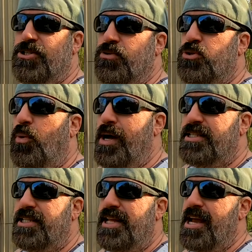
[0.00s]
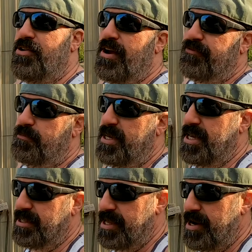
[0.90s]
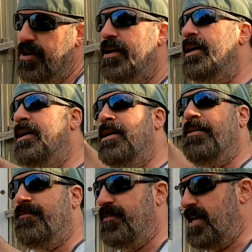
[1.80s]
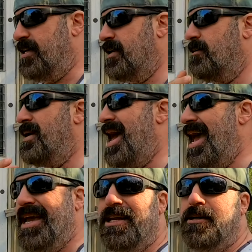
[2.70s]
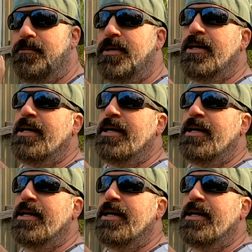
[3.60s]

So twice a day you'd have to be in there feeding them, haying them,